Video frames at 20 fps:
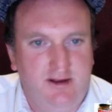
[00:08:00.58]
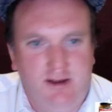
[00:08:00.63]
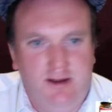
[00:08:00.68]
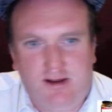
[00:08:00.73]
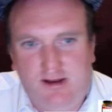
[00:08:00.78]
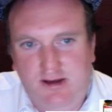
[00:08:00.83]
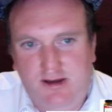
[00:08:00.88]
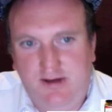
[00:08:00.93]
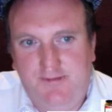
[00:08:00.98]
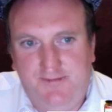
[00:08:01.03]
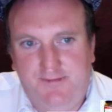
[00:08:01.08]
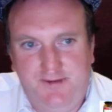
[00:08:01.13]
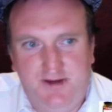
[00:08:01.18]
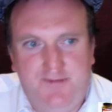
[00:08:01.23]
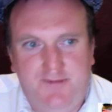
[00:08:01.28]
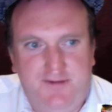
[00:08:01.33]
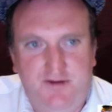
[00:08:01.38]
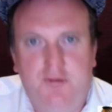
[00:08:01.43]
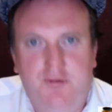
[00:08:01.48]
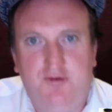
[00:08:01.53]

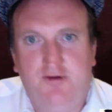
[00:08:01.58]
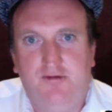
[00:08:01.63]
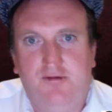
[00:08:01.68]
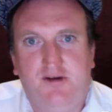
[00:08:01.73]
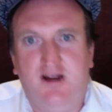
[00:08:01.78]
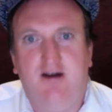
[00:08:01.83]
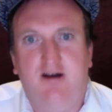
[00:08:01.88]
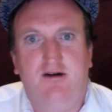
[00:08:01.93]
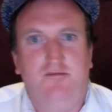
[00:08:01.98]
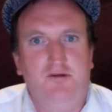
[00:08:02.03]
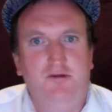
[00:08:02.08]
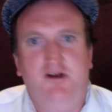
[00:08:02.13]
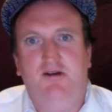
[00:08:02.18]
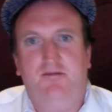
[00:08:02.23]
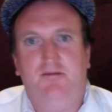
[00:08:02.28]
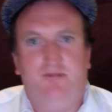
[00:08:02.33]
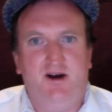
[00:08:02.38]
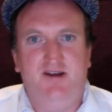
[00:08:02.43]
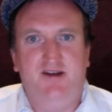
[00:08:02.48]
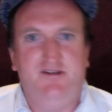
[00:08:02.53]
If you want to go and win a
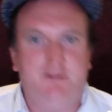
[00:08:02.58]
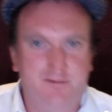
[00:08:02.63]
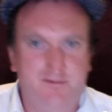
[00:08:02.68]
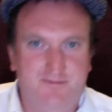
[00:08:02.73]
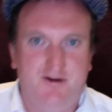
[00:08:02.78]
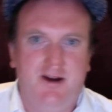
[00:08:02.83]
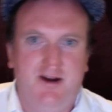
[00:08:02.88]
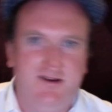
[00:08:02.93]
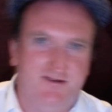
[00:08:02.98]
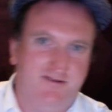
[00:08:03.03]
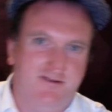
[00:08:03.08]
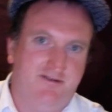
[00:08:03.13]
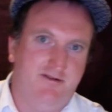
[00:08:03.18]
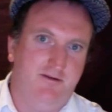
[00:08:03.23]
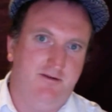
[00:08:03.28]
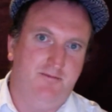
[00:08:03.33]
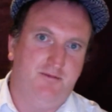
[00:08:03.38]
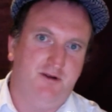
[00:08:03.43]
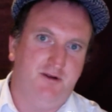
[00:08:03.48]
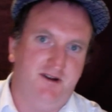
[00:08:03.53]
bunch of races to
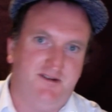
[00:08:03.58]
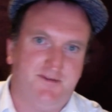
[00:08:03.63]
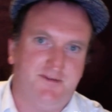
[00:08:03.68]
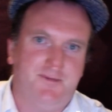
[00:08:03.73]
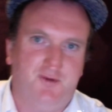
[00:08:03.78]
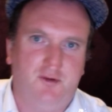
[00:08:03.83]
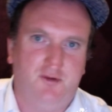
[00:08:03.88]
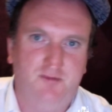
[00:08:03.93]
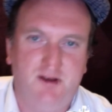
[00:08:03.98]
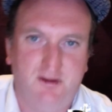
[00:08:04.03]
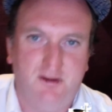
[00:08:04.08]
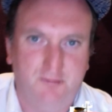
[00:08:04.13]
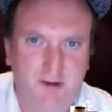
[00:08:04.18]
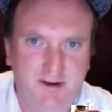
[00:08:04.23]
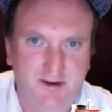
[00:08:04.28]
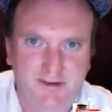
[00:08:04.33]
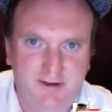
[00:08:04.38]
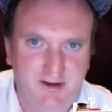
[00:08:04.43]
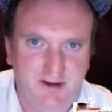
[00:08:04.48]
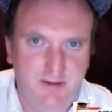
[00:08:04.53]
impress Formula
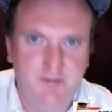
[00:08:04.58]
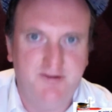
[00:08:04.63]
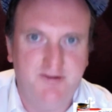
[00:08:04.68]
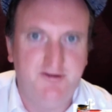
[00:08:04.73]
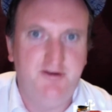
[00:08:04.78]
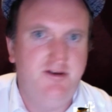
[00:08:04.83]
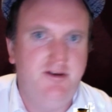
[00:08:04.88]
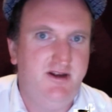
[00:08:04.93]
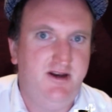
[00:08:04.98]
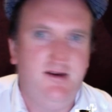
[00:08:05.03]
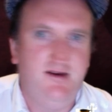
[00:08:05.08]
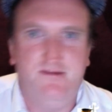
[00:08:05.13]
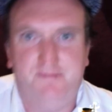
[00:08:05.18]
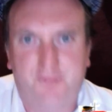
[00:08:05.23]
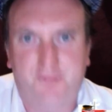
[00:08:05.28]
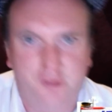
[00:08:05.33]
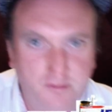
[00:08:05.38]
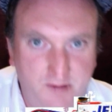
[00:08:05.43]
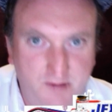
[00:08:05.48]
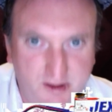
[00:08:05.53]
1 teams, do that in
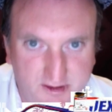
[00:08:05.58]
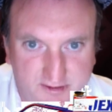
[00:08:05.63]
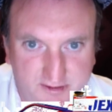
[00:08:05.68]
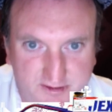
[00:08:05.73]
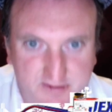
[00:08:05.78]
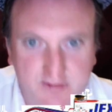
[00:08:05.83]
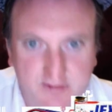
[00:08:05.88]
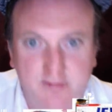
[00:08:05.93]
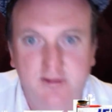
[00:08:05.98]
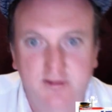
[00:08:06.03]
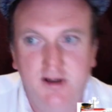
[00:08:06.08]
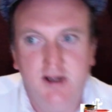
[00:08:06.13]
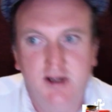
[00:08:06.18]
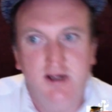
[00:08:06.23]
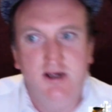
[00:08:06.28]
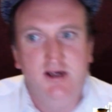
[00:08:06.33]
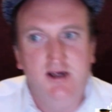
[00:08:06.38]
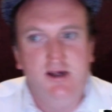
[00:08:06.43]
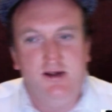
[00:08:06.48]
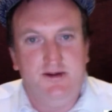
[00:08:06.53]
Formula 2.
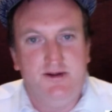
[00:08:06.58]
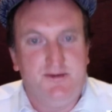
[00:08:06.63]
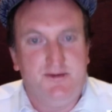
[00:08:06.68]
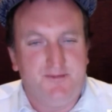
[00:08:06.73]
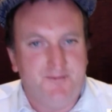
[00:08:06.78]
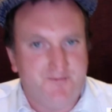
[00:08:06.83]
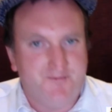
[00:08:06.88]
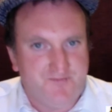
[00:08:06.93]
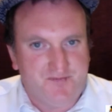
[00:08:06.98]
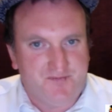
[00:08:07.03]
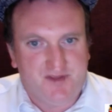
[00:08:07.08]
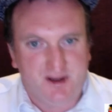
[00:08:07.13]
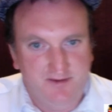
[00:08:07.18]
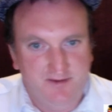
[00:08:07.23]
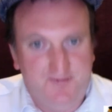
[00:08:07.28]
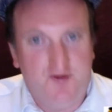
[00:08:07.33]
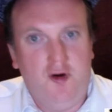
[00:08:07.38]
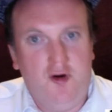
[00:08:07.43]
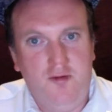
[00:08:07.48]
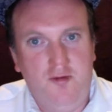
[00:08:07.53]

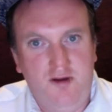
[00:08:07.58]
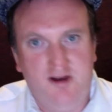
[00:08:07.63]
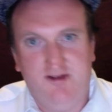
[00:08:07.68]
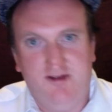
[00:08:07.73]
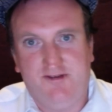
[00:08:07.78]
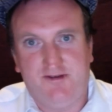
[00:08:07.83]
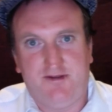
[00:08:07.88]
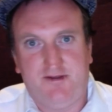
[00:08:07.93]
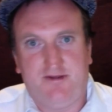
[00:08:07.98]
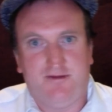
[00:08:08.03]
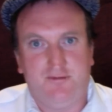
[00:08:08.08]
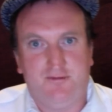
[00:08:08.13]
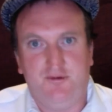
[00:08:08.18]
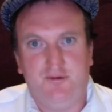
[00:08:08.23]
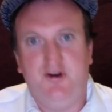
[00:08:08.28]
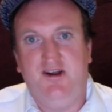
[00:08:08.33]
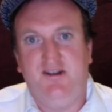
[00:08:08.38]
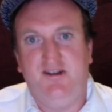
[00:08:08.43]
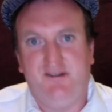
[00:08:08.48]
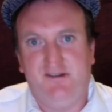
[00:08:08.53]
Formula
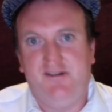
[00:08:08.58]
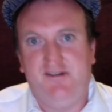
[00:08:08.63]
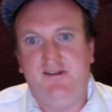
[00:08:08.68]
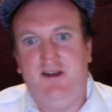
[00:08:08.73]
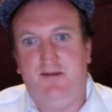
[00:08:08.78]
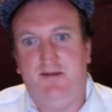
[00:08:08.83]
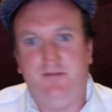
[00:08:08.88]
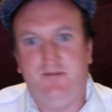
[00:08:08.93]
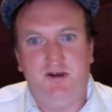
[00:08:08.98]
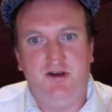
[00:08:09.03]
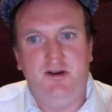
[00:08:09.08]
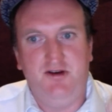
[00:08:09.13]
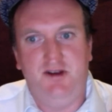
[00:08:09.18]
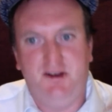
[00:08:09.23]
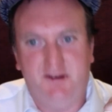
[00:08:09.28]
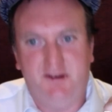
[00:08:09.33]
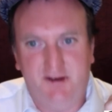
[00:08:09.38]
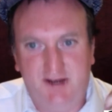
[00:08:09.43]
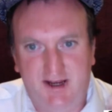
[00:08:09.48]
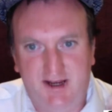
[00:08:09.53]
3 is a step you
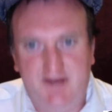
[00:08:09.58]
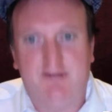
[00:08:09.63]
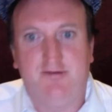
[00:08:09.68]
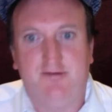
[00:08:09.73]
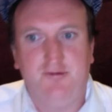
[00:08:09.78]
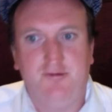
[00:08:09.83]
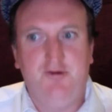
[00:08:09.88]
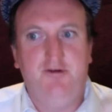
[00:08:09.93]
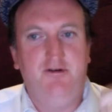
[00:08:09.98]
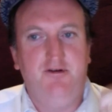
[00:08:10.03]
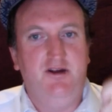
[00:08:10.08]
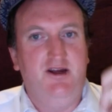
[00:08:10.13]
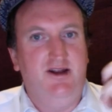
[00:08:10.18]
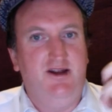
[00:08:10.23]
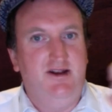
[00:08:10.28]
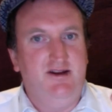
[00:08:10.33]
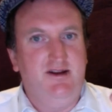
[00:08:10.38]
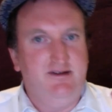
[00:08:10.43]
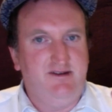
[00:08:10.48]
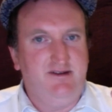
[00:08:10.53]
need to get through
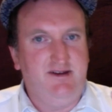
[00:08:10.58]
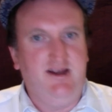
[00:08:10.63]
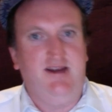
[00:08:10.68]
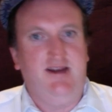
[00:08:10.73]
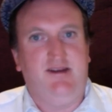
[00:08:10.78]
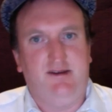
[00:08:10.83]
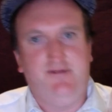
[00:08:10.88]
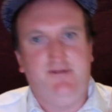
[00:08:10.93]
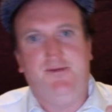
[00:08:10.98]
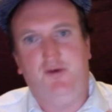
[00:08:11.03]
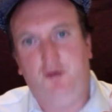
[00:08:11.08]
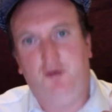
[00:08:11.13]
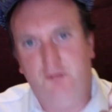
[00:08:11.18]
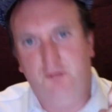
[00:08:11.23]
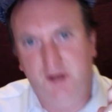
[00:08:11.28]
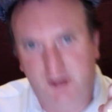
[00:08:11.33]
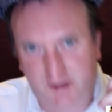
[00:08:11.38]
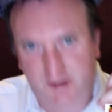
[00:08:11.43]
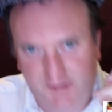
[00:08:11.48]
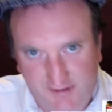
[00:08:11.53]
to get to
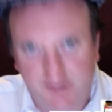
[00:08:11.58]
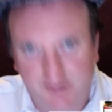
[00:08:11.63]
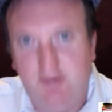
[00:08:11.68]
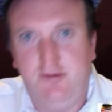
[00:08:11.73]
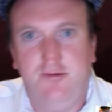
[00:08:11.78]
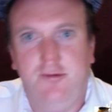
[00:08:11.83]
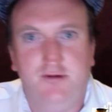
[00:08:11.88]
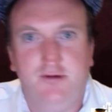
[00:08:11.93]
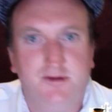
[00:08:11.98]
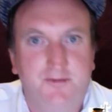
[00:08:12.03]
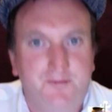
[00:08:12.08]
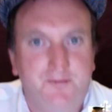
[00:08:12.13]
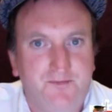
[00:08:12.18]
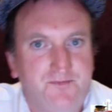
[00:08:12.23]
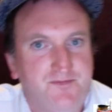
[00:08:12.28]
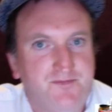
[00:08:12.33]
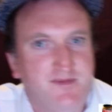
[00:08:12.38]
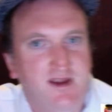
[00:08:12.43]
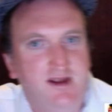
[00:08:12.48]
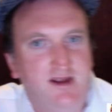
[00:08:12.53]
Formula 2.
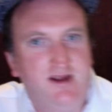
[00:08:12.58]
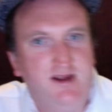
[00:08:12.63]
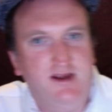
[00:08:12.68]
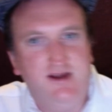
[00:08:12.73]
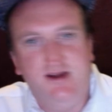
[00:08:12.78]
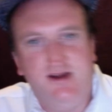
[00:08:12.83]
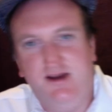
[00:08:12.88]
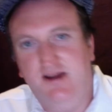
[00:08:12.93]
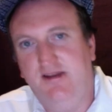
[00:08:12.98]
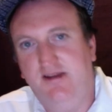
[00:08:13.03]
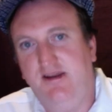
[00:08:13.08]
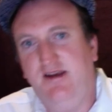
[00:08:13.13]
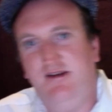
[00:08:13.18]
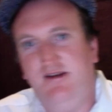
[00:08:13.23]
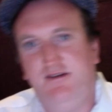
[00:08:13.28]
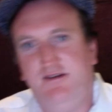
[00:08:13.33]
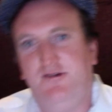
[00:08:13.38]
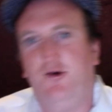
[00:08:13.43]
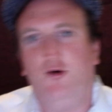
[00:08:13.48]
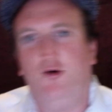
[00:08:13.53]
And
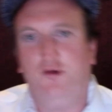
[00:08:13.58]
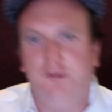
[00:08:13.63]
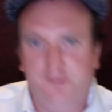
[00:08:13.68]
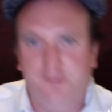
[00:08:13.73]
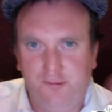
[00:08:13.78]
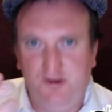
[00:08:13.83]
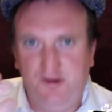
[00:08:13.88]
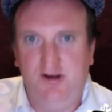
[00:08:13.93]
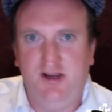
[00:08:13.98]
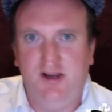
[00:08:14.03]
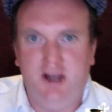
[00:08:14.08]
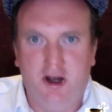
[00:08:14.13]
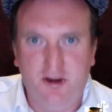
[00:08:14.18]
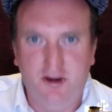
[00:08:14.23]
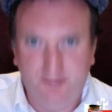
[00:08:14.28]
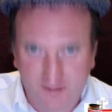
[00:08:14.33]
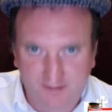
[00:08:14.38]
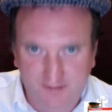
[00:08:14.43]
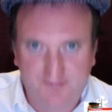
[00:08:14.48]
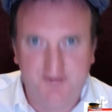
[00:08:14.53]
then doors really
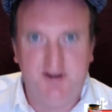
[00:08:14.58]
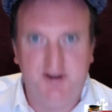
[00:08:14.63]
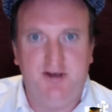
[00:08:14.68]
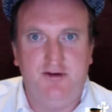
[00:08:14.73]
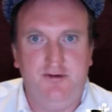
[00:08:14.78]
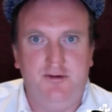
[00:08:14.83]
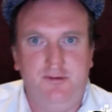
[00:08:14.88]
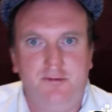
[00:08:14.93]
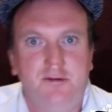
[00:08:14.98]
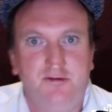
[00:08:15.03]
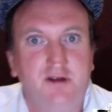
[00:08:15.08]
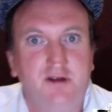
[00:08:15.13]
open for you.